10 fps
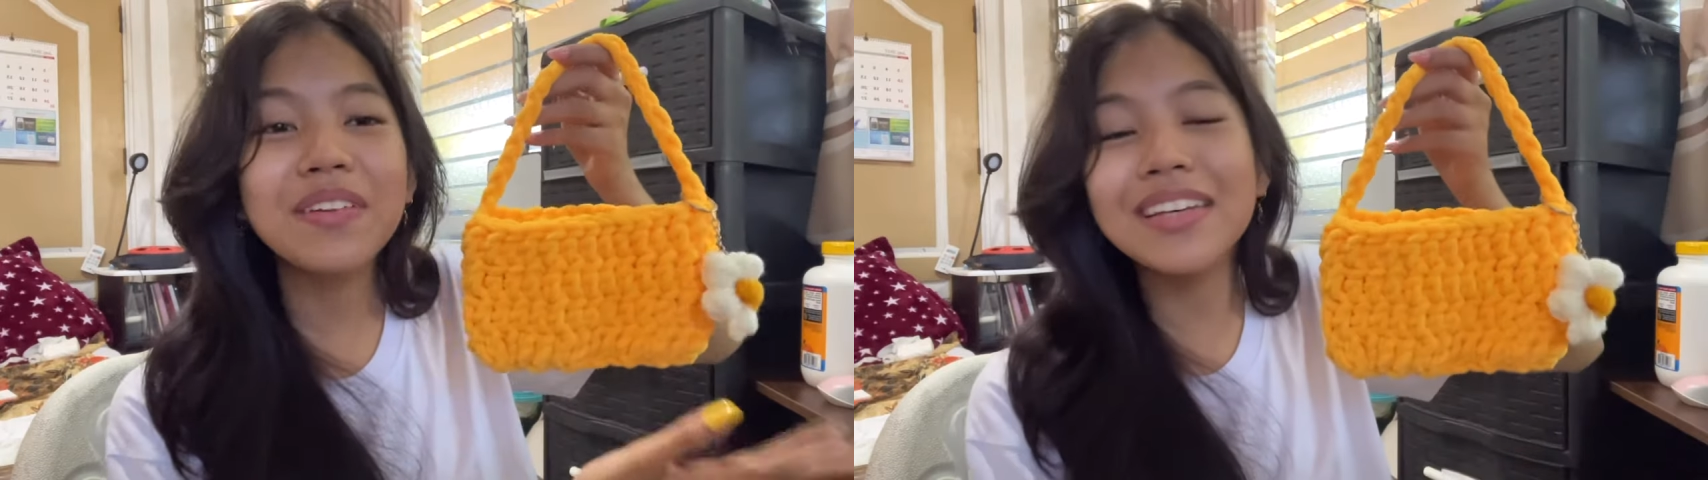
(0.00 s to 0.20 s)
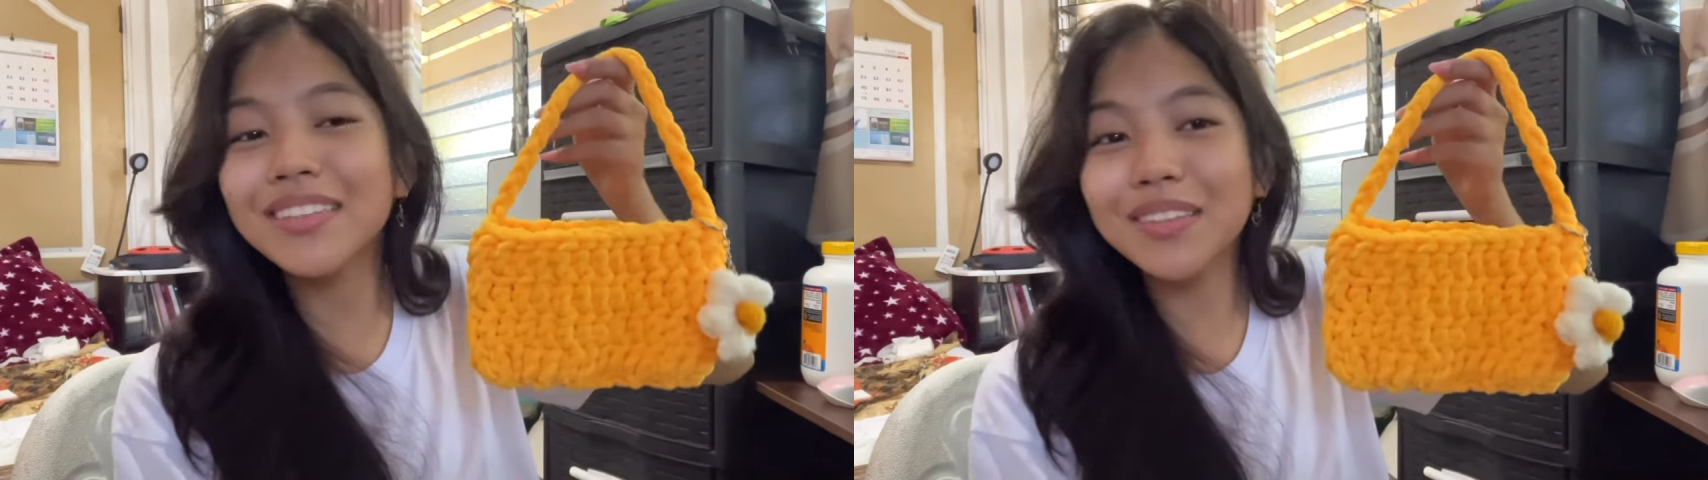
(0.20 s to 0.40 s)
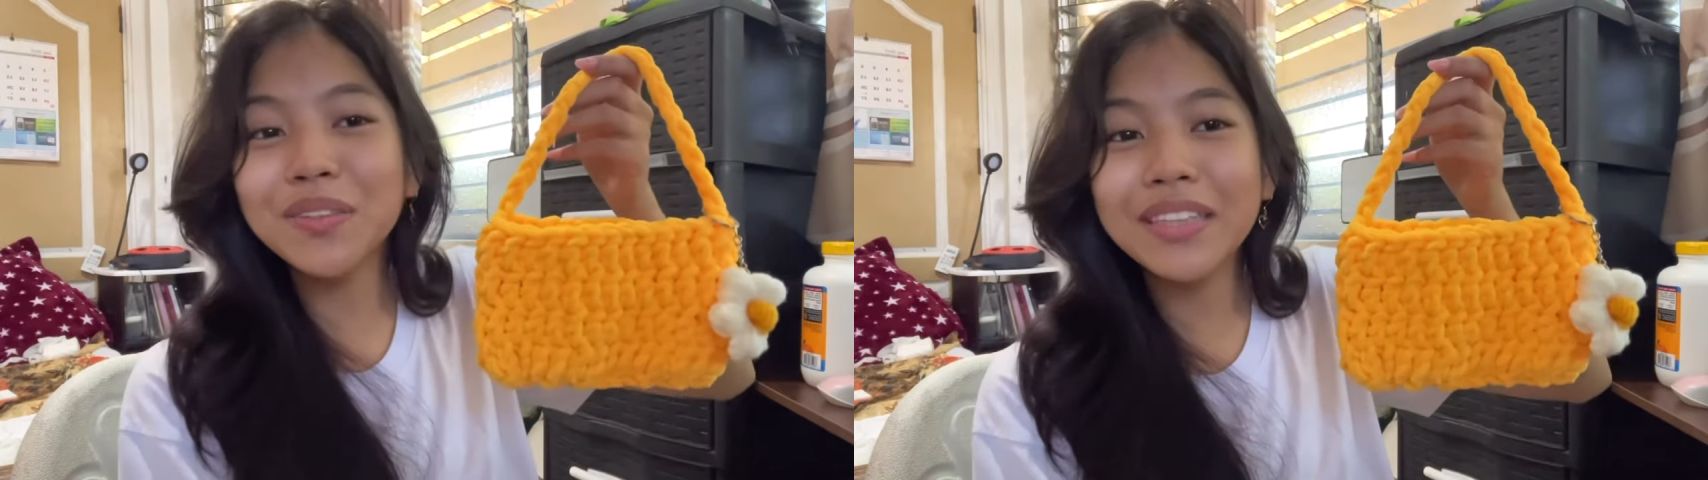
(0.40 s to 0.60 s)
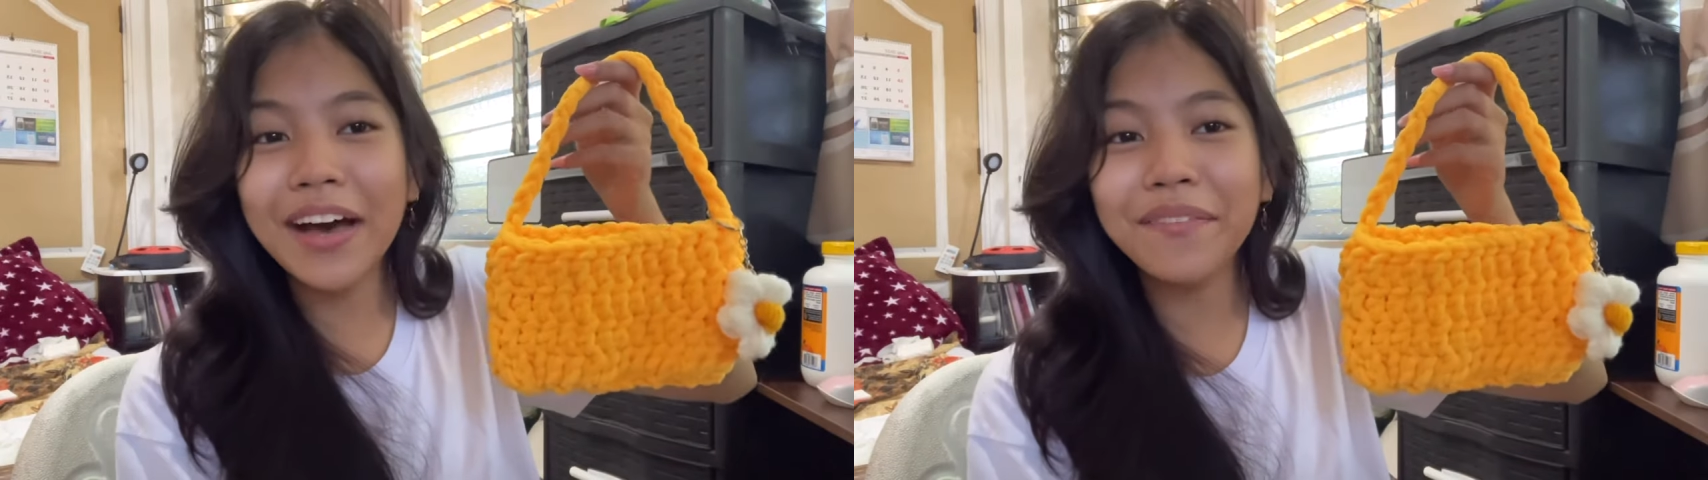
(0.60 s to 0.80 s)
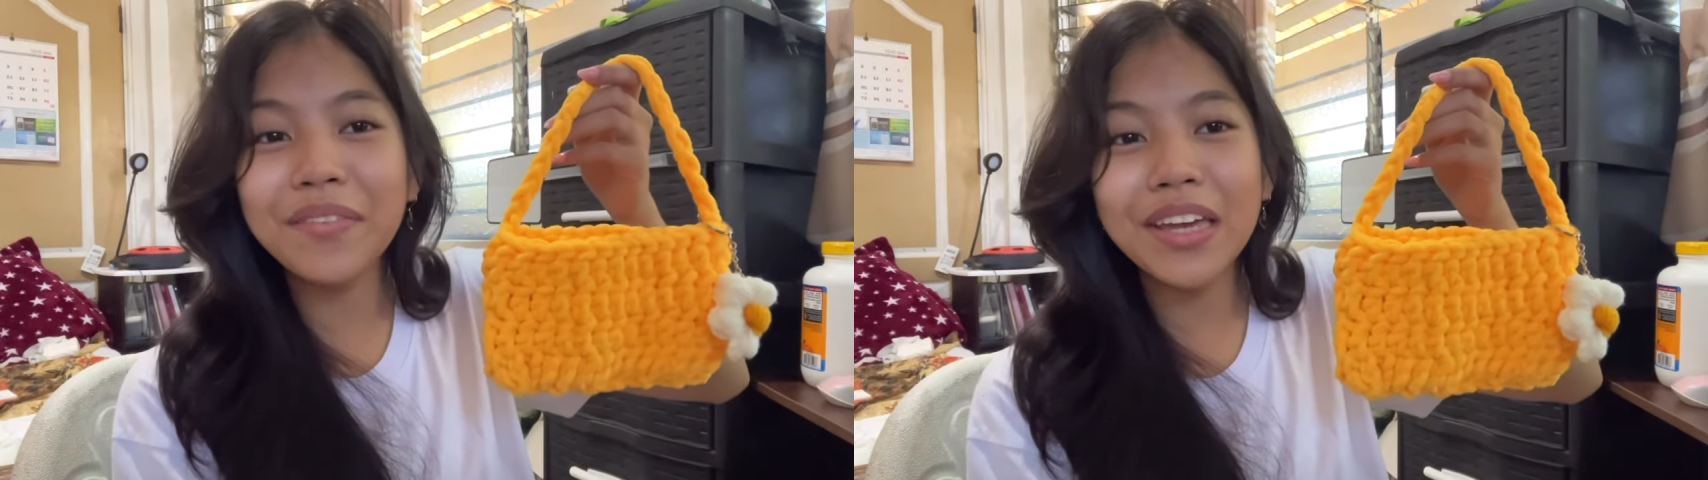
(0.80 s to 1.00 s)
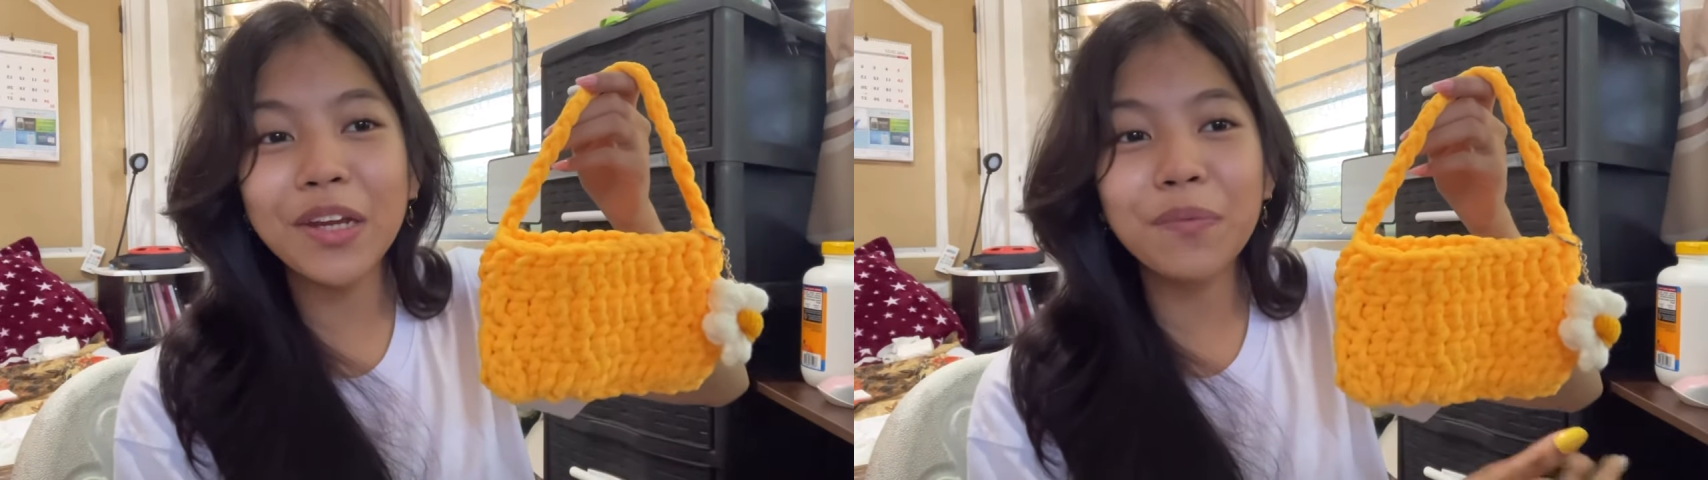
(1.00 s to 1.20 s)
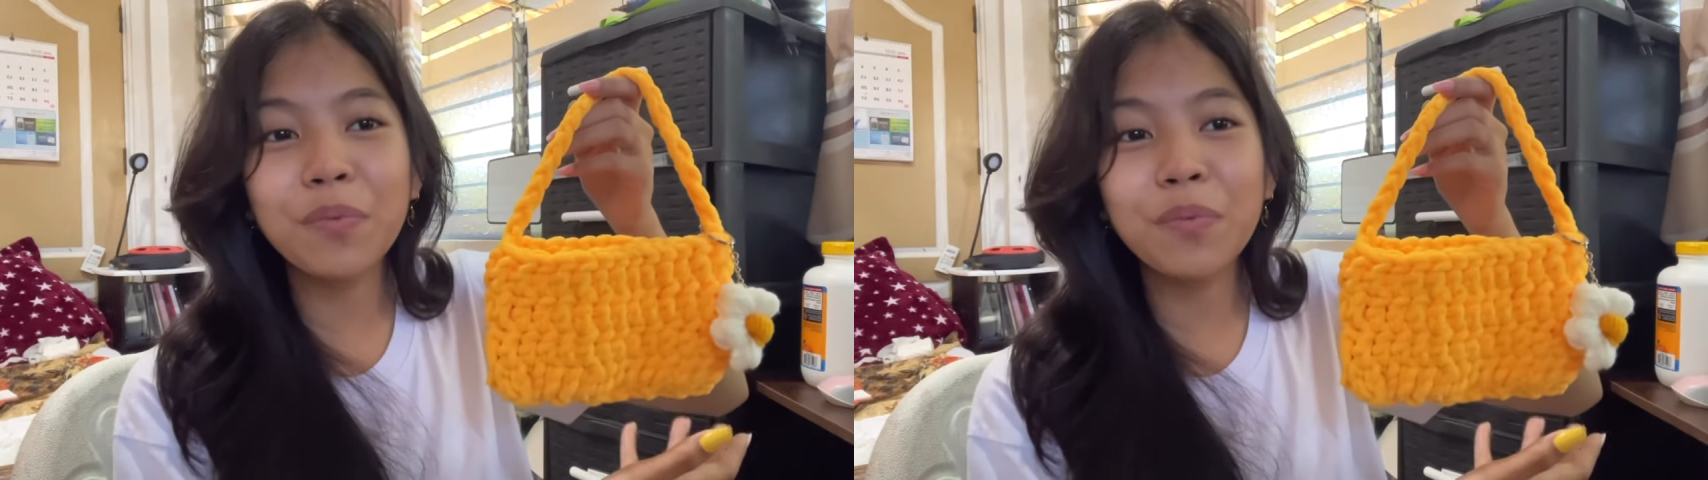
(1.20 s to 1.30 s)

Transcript: please do tag me in your